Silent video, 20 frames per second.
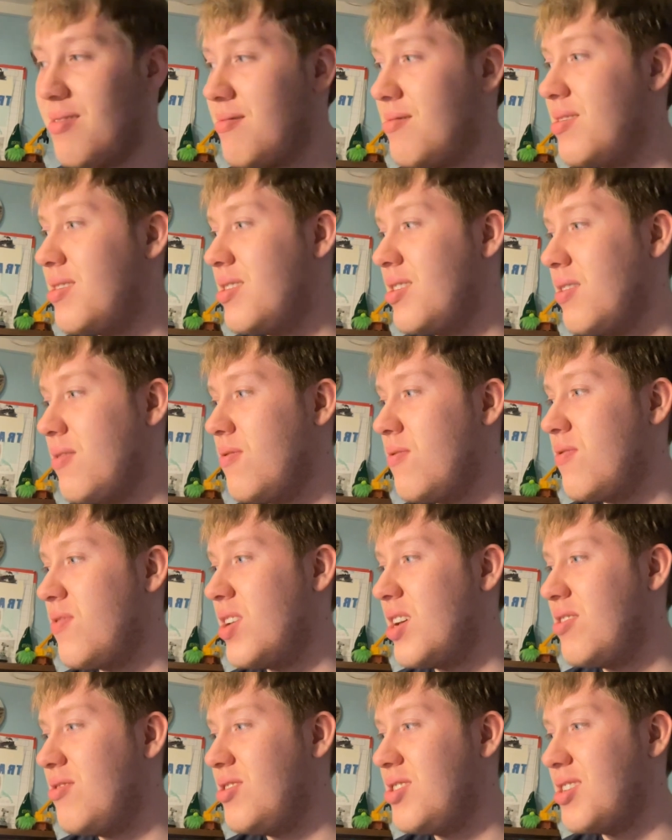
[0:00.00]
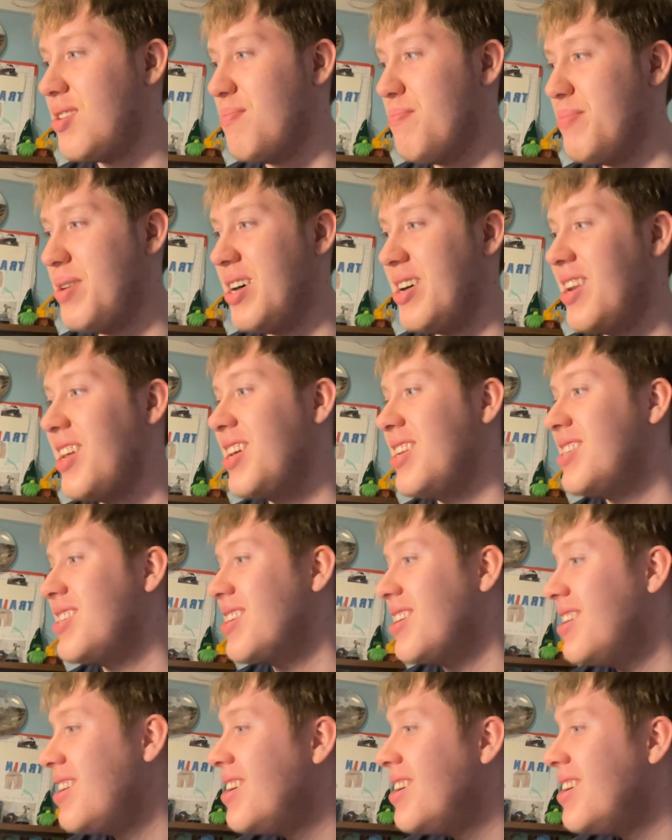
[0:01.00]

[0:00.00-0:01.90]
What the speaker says: not fearsome bunnies,